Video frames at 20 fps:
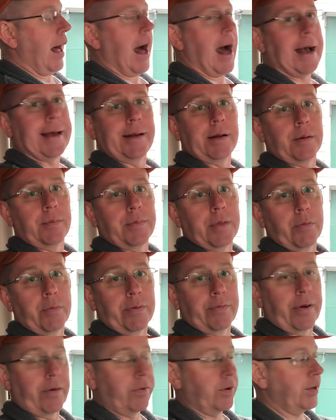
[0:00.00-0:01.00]
item that
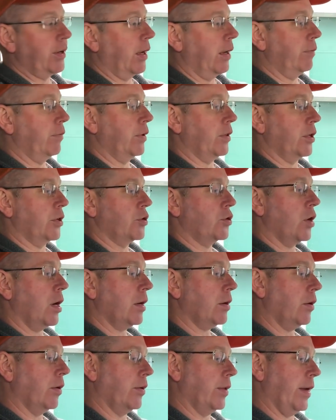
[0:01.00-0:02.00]
we've ever done with the
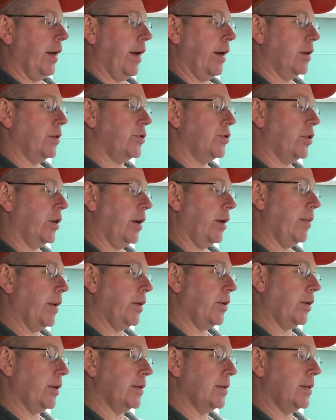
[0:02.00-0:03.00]
truck or the Airstream.
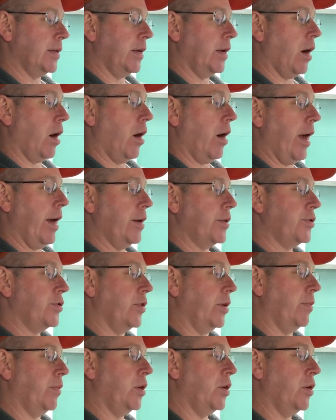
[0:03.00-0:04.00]
And you can see our
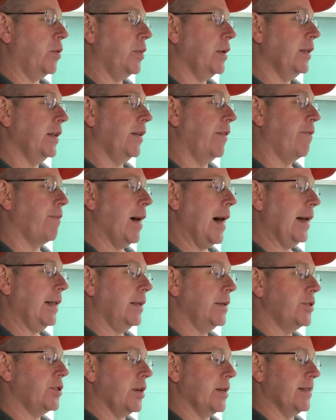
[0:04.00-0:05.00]
Airstream cumulative
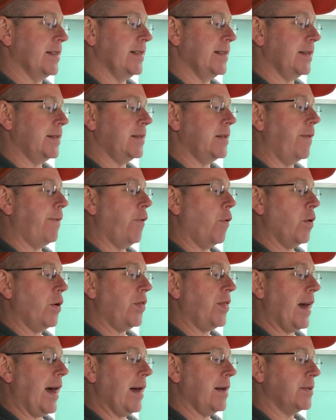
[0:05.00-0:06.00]
mileage is
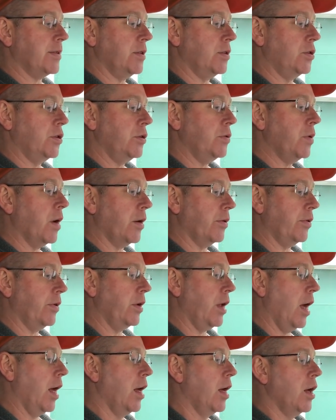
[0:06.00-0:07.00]

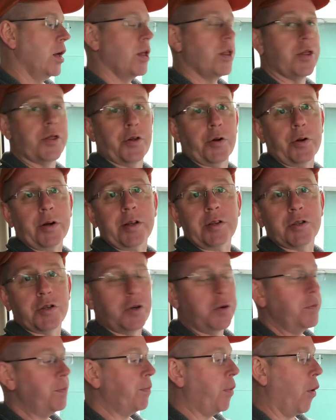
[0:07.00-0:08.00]

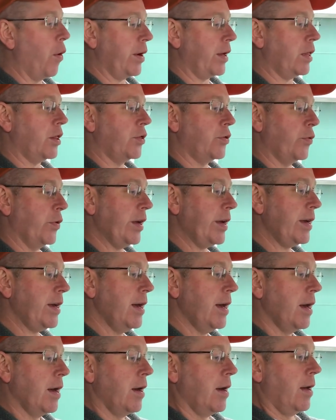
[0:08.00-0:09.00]
64,232.3
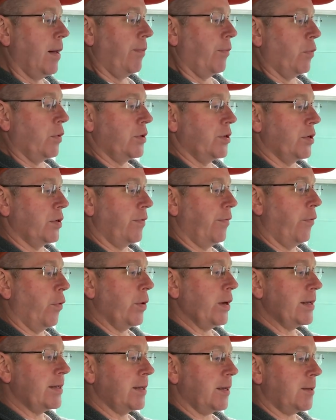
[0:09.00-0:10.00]
which is
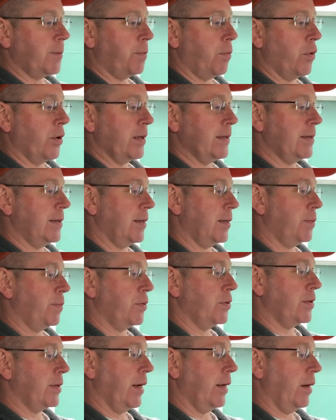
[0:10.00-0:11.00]

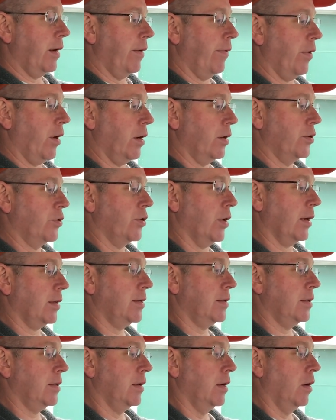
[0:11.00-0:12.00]
46.6% of our
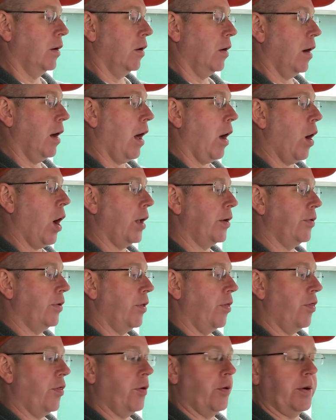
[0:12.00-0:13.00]
truck's
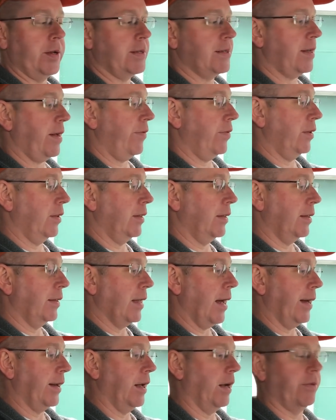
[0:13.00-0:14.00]
137,
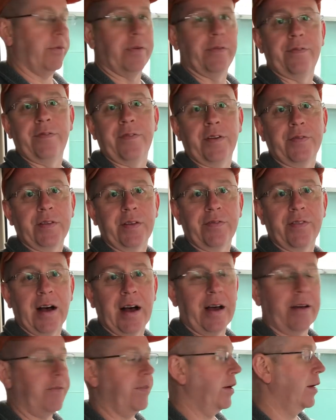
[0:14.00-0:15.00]

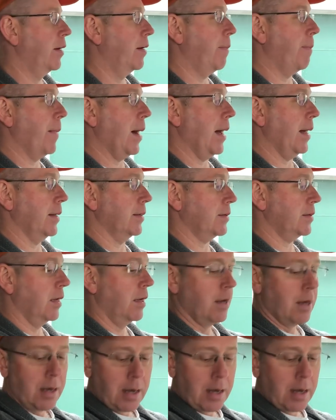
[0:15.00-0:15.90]
955 miles.